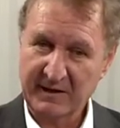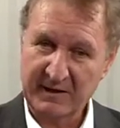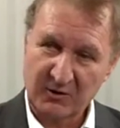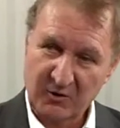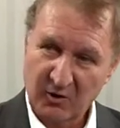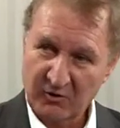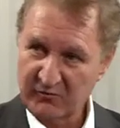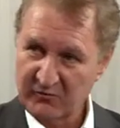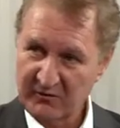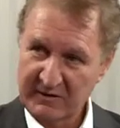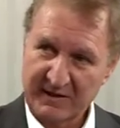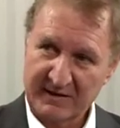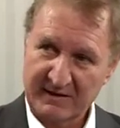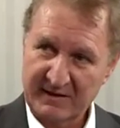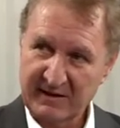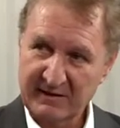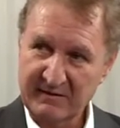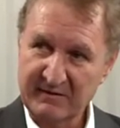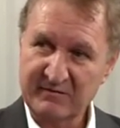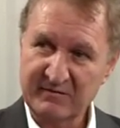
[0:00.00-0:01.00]
They got
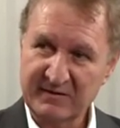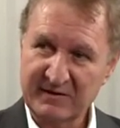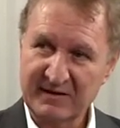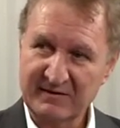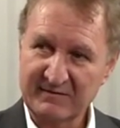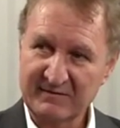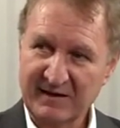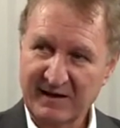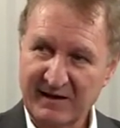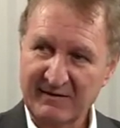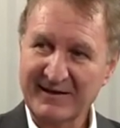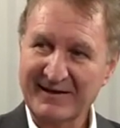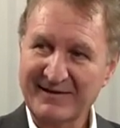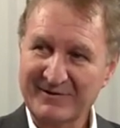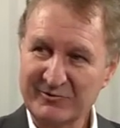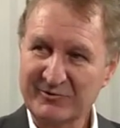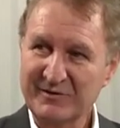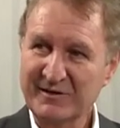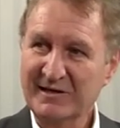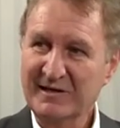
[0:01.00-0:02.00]
together and discussed how they
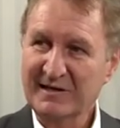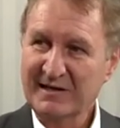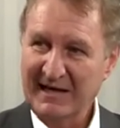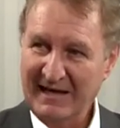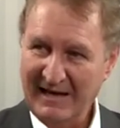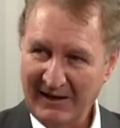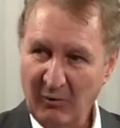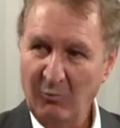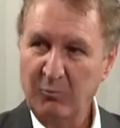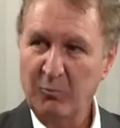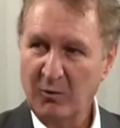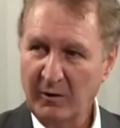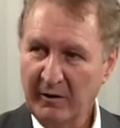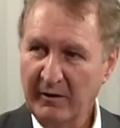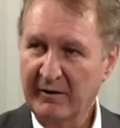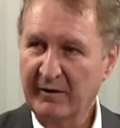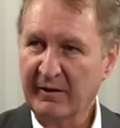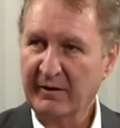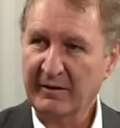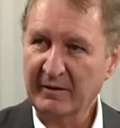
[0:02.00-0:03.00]
could help
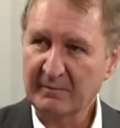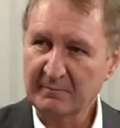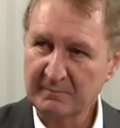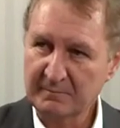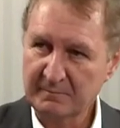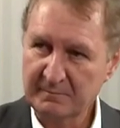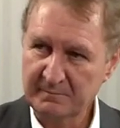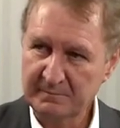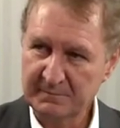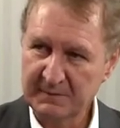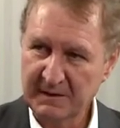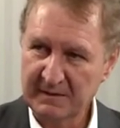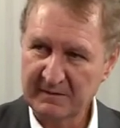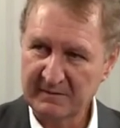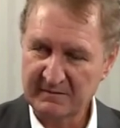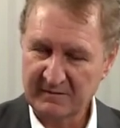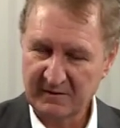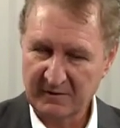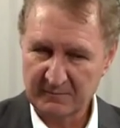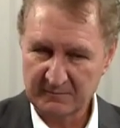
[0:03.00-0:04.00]
one another.
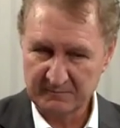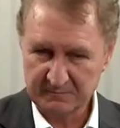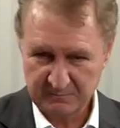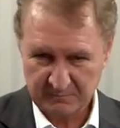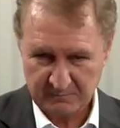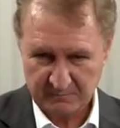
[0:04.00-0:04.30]
And so